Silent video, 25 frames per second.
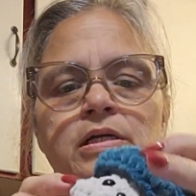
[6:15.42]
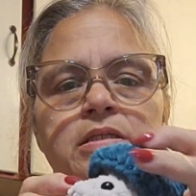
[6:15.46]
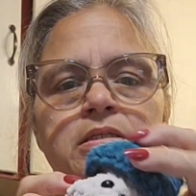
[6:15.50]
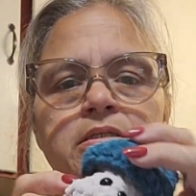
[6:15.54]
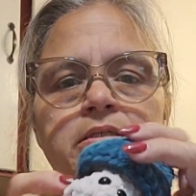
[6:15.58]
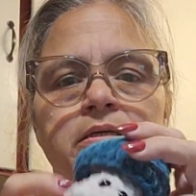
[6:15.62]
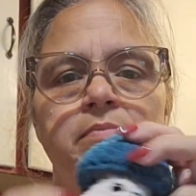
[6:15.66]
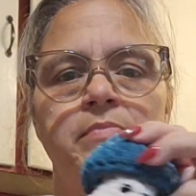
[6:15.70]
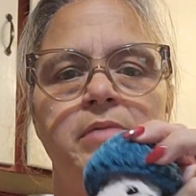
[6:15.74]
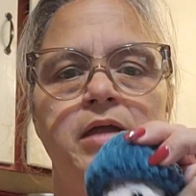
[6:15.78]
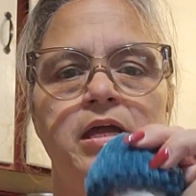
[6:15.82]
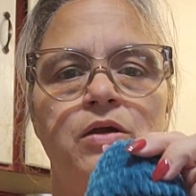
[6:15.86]

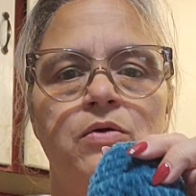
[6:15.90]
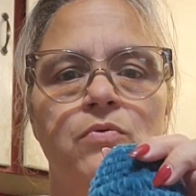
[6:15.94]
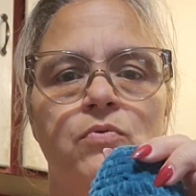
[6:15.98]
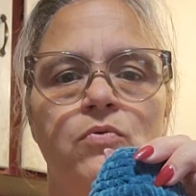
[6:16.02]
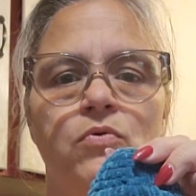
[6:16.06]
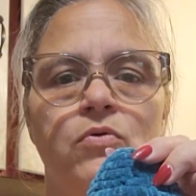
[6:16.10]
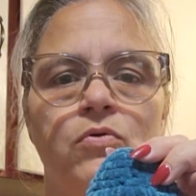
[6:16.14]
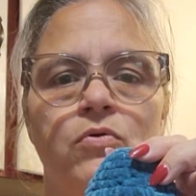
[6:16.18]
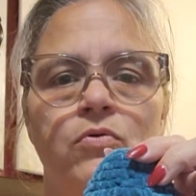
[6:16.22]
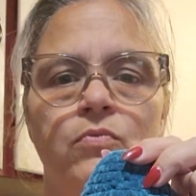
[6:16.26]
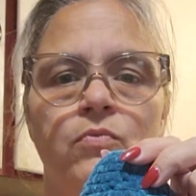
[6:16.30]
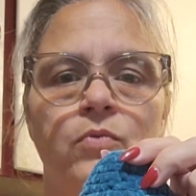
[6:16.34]
to make
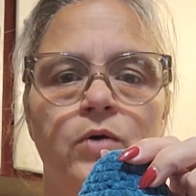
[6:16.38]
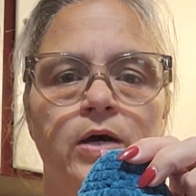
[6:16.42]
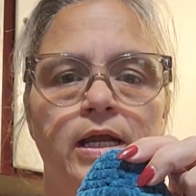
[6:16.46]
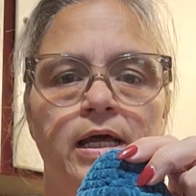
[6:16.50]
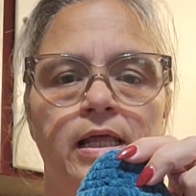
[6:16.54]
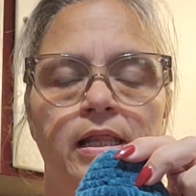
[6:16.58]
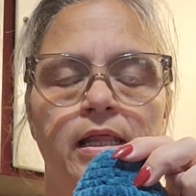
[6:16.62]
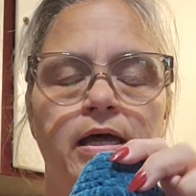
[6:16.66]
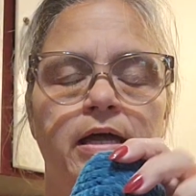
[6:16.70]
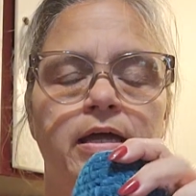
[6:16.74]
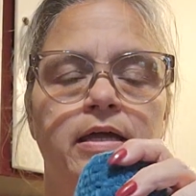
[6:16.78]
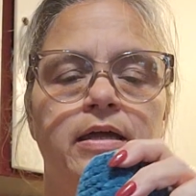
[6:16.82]
what I
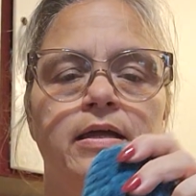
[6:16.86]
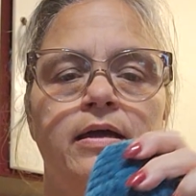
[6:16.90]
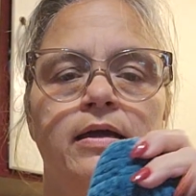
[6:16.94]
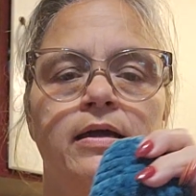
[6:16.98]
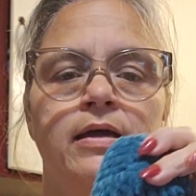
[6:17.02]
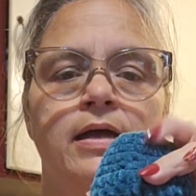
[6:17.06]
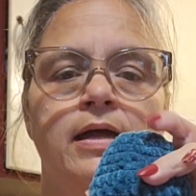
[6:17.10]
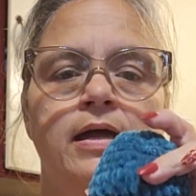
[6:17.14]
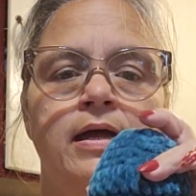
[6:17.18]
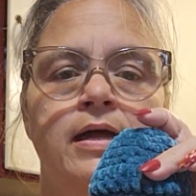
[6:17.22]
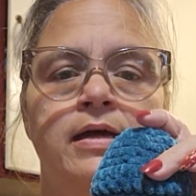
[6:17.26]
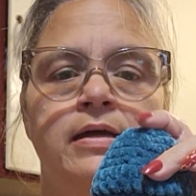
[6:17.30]
like.
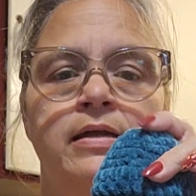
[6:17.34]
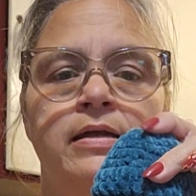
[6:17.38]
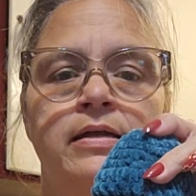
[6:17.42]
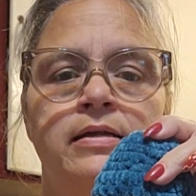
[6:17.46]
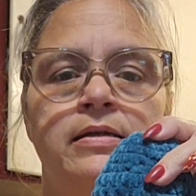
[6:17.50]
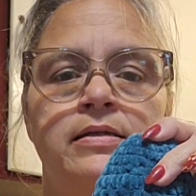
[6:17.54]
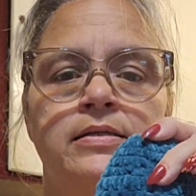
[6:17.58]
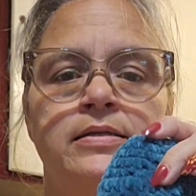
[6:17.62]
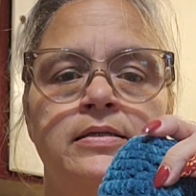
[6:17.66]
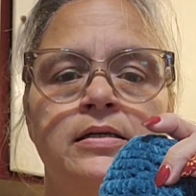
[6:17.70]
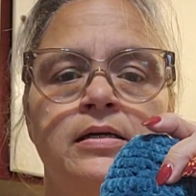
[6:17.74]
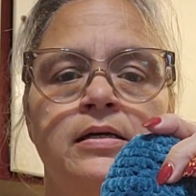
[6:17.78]

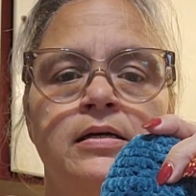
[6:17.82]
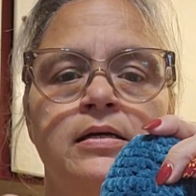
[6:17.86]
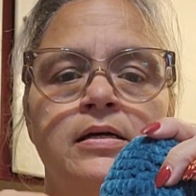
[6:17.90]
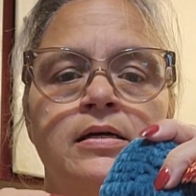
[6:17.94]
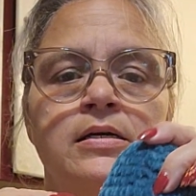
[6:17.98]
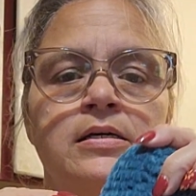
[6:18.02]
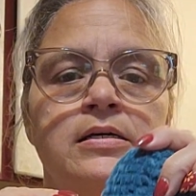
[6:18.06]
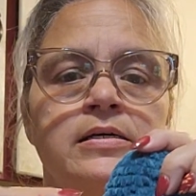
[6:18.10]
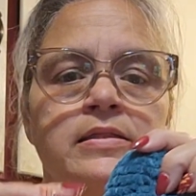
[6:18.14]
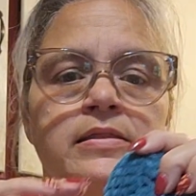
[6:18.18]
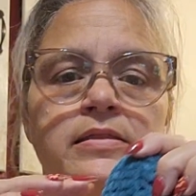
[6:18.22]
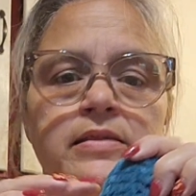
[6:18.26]
And
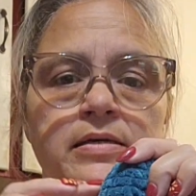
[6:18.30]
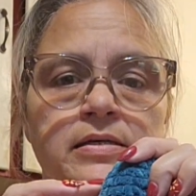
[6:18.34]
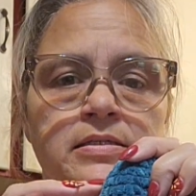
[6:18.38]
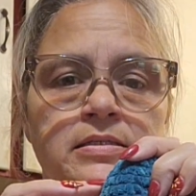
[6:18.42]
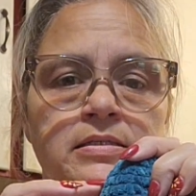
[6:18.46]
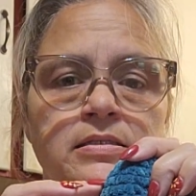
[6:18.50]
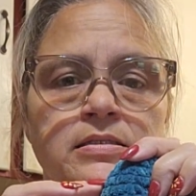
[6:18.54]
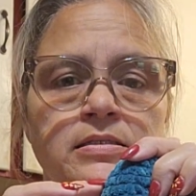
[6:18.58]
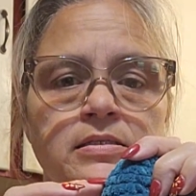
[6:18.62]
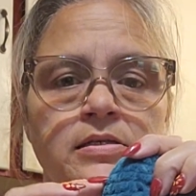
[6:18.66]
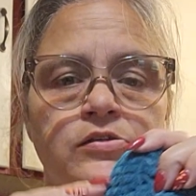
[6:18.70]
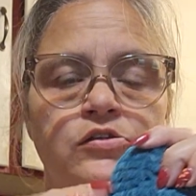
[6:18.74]
this
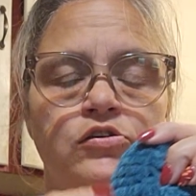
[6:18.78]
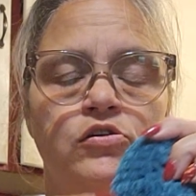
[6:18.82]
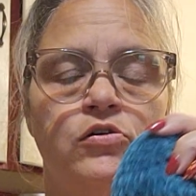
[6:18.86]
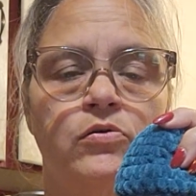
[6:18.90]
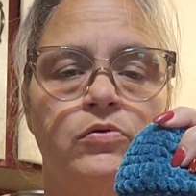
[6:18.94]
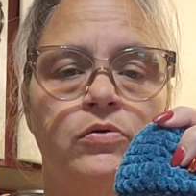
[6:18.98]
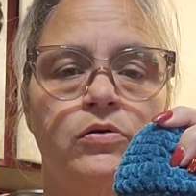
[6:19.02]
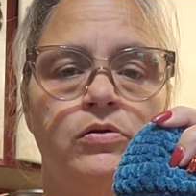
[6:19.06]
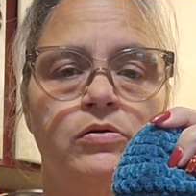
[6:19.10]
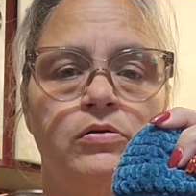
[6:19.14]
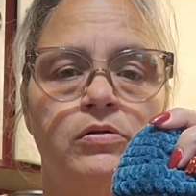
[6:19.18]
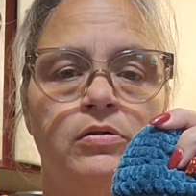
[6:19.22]
is a
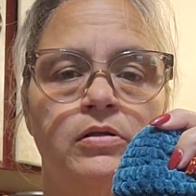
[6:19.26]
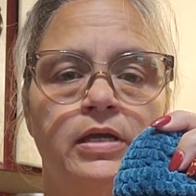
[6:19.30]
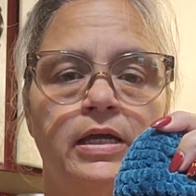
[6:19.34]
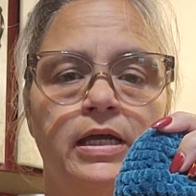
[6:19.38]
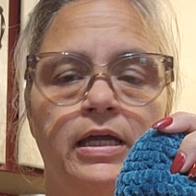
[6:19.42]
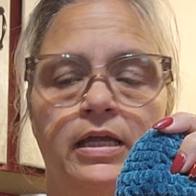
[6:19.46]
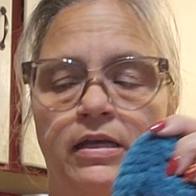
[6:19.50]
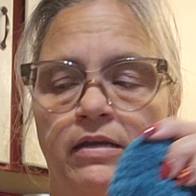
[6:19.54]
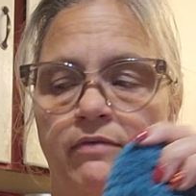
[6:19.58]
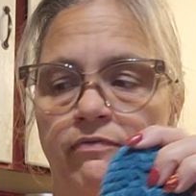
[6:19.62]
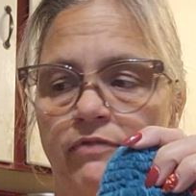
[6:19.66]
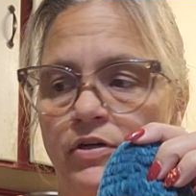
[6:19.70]
total
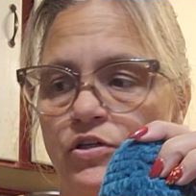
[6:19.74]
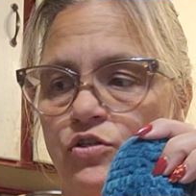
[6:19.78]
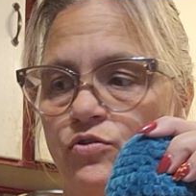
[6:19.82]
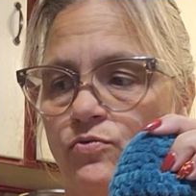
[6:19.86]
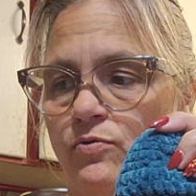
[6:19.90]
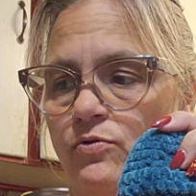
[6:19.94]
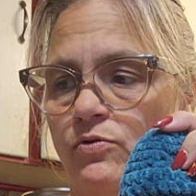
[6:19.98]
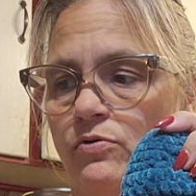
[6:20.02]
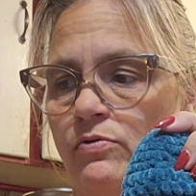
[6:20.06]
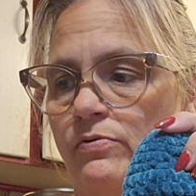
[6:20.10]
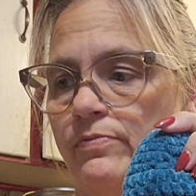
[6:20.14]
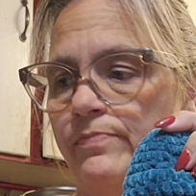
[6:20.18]

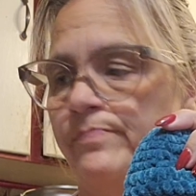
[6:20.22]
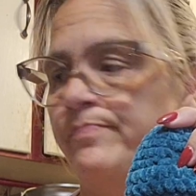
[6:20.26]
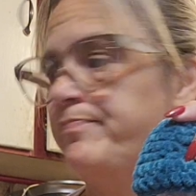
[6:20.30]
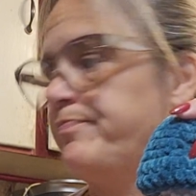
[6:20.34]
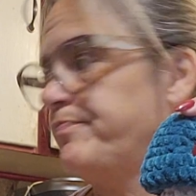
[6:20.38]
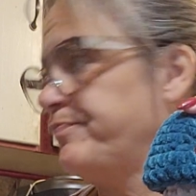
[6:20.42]
individual